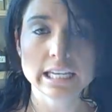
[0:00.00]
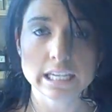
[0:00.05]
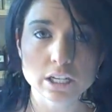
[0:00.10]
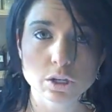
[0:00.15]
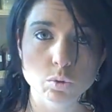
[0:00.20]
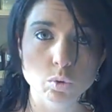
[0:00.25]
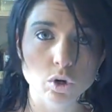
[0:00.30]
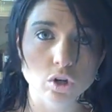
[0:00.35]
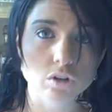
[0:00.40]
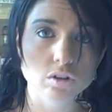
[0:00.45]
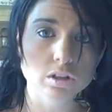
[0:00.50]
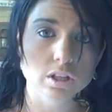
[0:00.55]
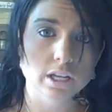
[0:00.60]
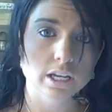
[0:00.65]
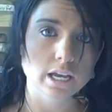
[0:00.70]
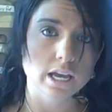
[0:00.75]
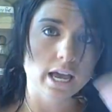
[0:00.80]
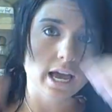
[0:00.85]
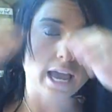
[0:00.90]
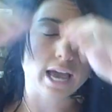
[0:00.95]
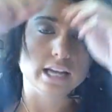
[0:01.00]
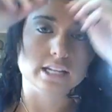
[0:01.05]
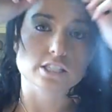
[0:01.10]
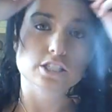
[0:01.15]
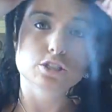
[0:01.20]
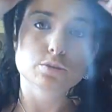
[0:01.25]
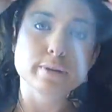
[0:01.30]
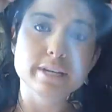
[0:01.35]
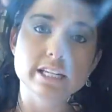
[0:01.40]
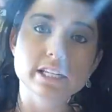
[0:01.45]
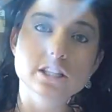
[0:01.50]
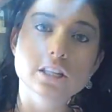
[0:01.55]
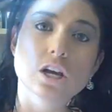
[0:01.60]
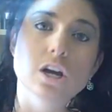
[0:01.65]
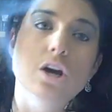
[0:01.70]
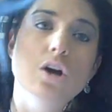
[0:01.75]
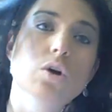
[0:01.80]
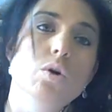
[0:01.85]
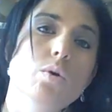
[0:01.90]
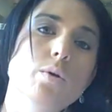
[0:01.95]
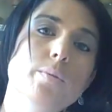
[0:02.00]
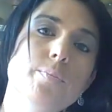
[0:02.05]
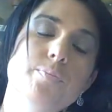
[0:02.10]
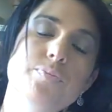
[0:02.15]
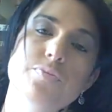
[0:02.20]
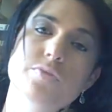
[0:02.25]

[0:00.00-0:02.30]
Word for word: Equal and Sweet and Low